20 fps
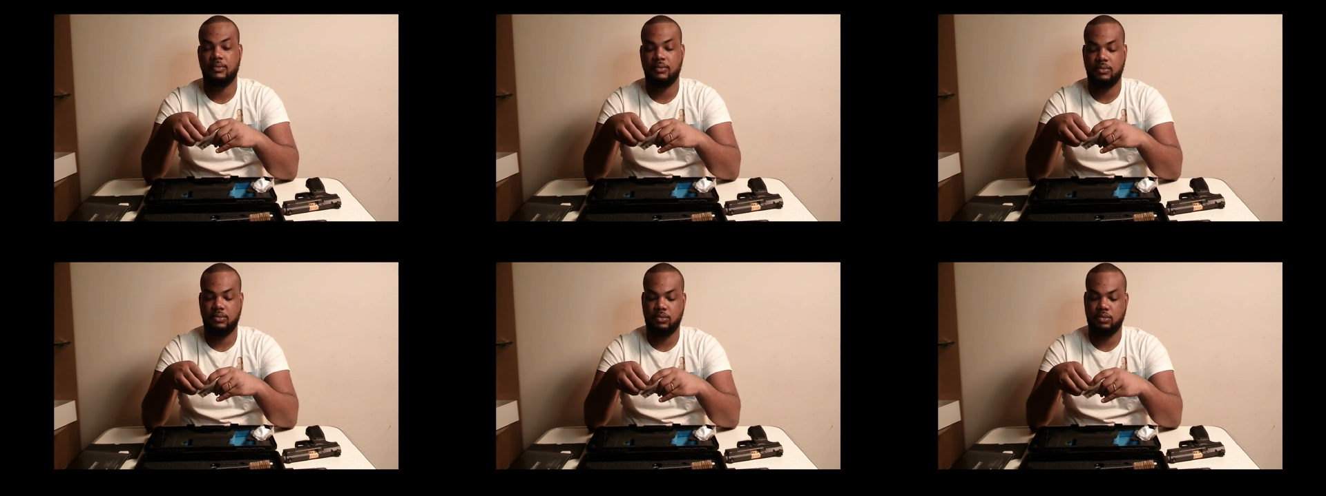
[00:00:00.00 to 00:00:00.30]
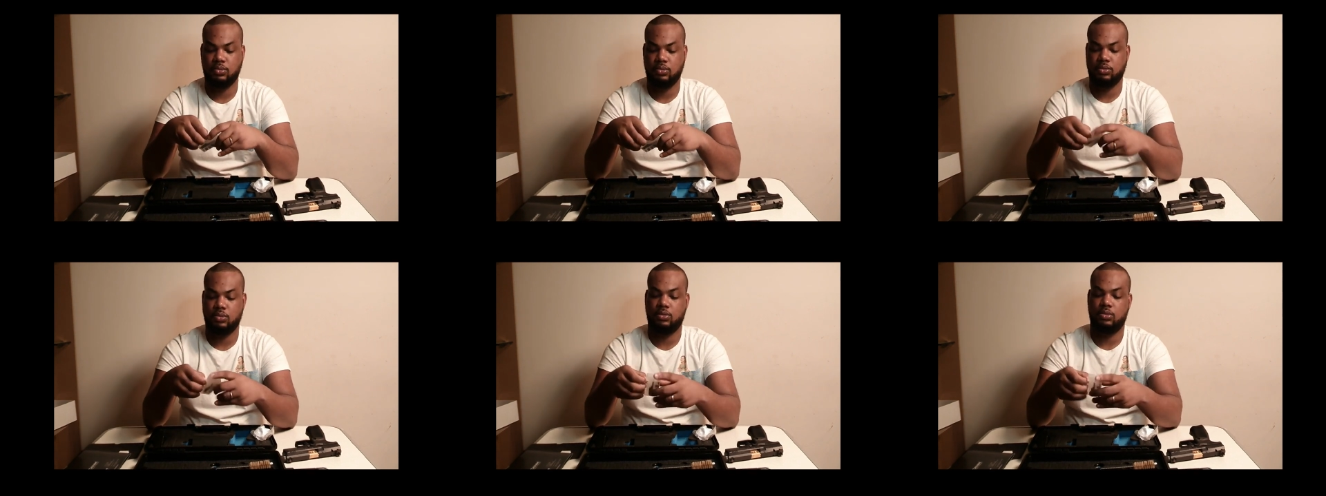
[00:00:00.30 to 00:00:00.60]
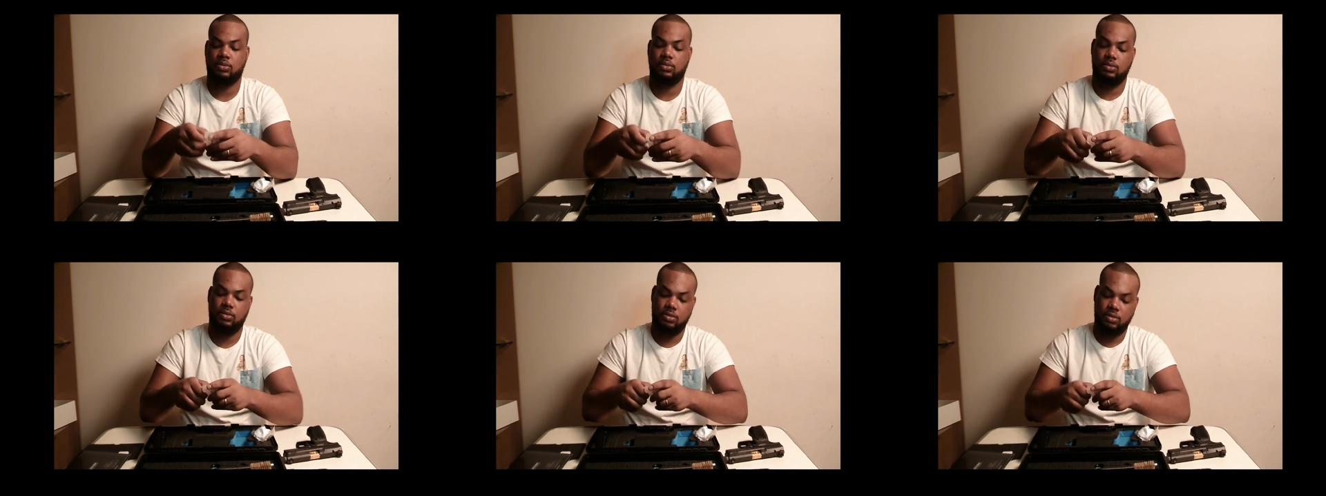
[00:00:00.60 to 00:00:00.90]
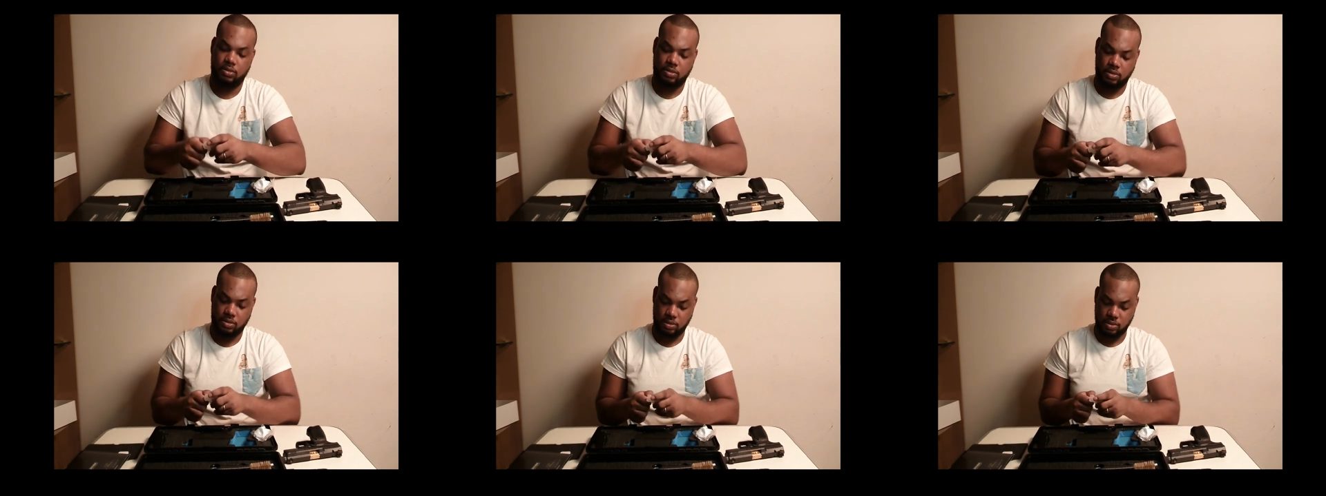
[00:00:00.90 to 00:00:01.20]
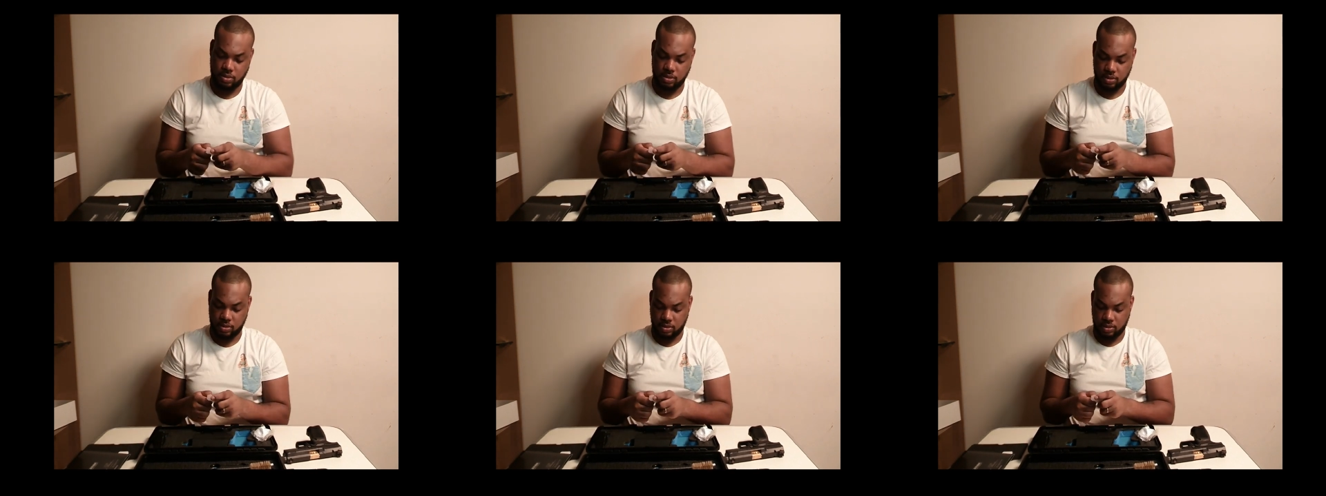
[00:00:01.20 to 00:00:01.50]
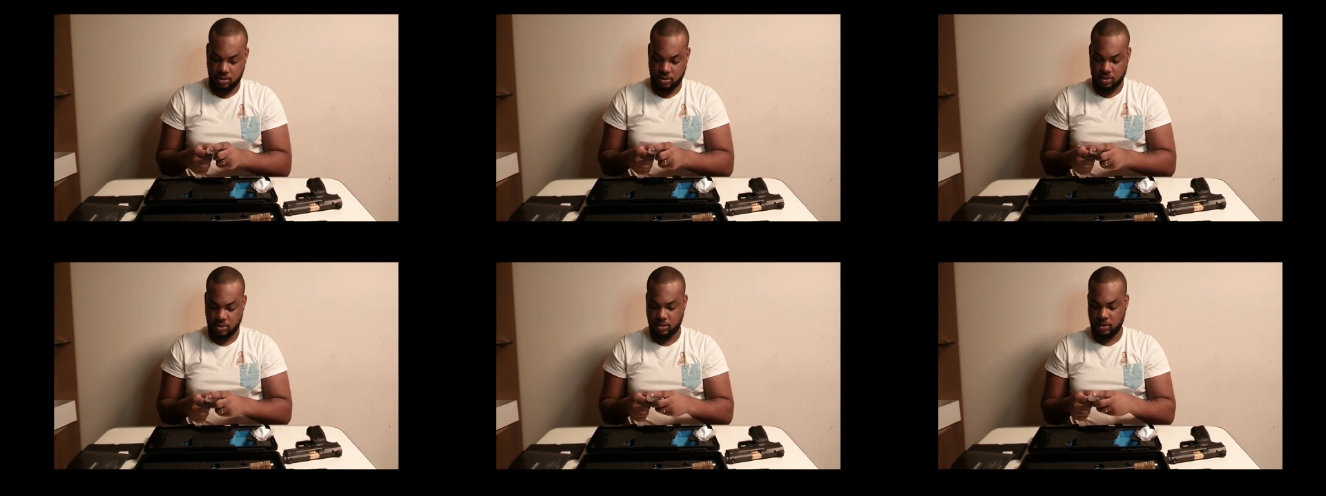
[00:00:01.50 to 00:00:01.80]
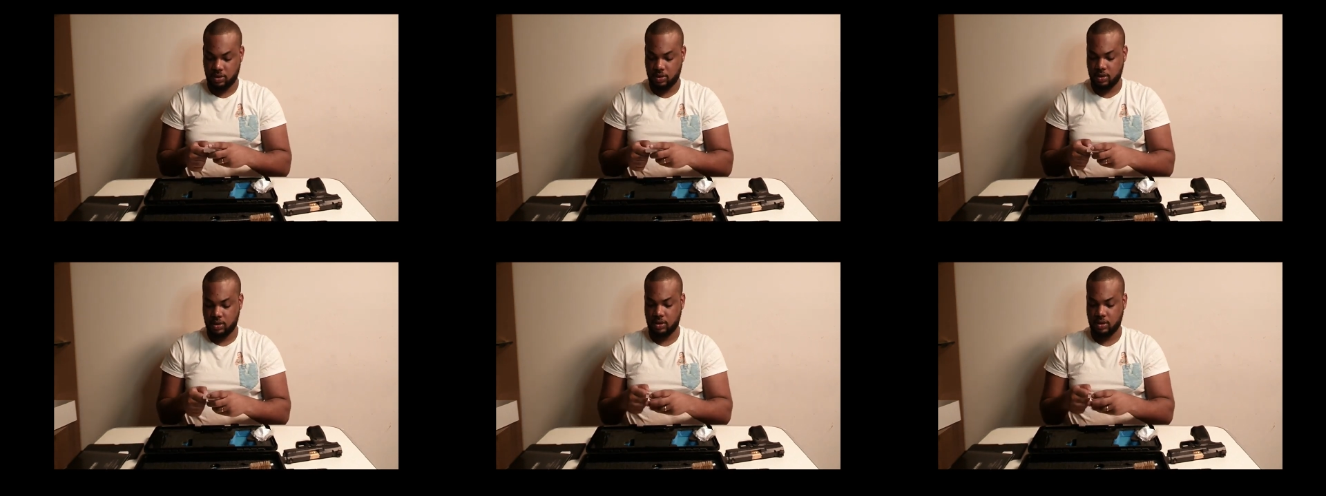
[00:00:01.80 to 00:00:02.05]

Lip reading: (no one is talking)